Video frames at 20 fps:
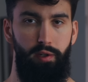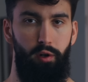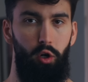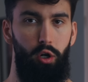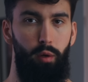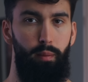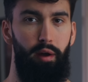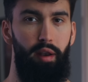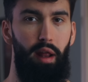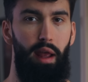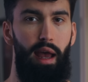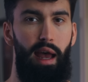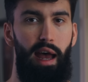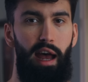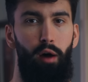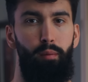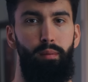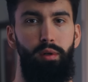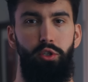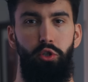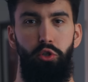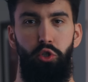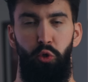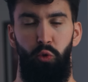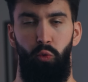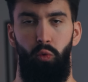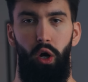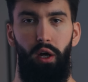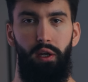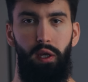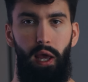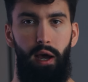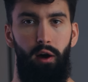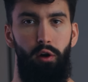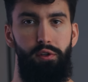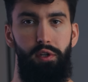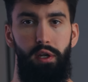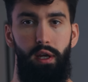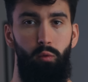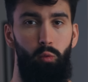talk about how much you should work
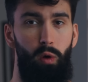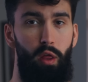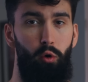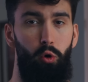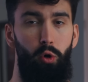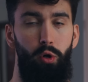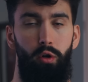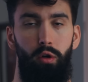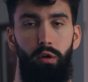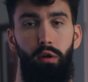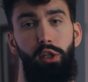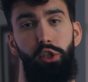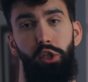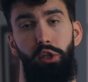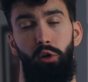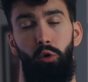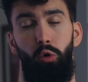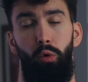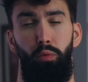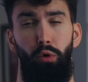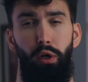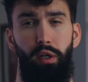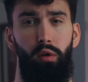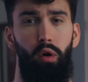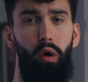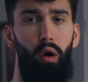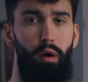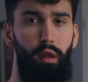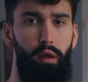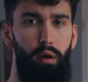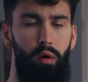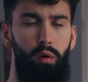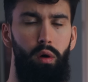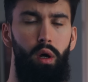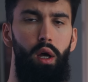out and whether or not you should incorporate cardio